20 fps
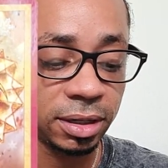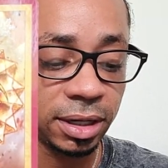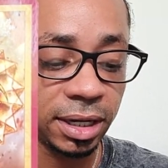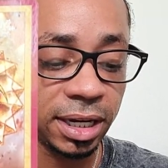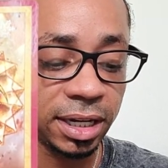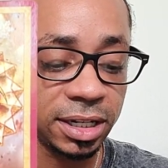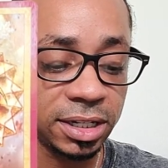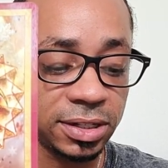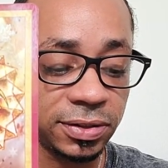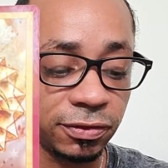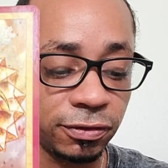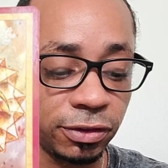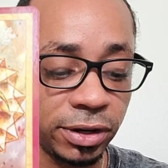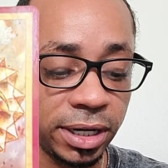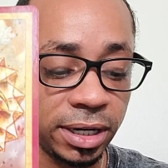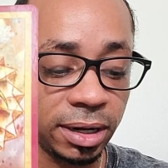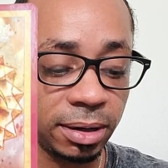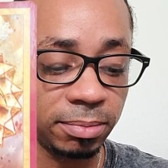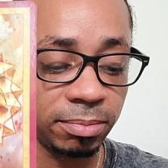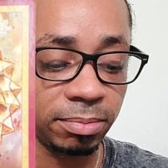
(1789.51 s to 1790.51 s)
It is
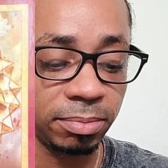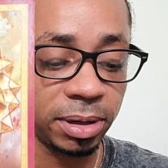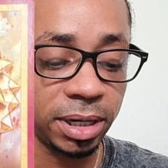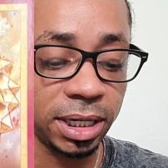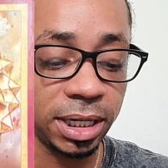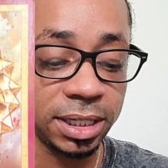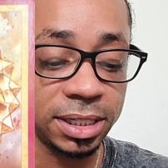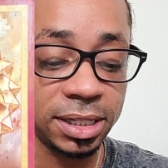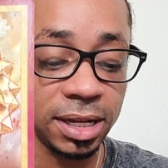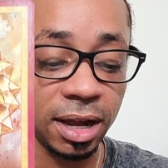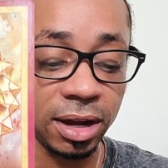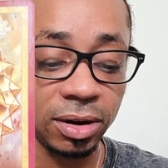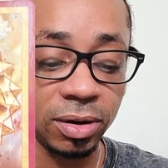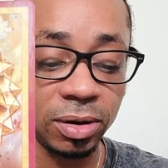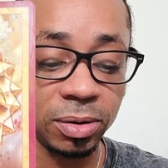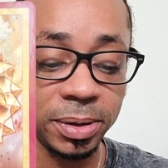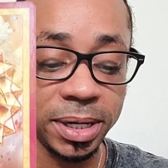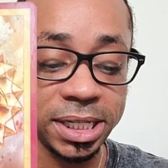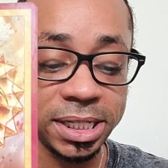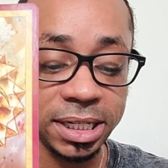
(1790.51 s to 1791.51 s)
freedom, but it is not
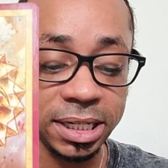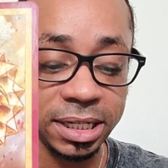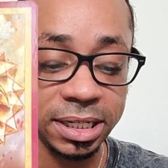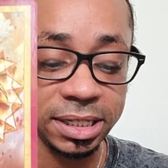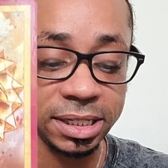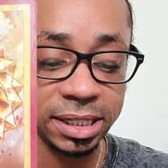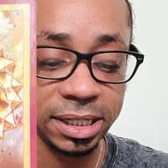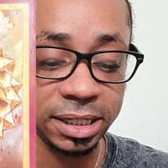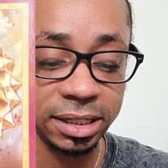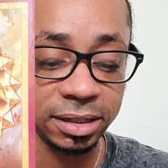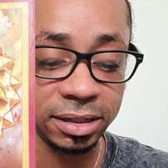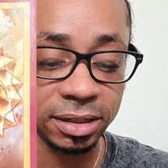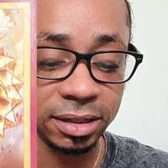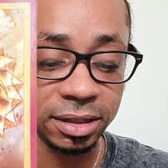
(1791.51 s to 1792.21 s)
always easy.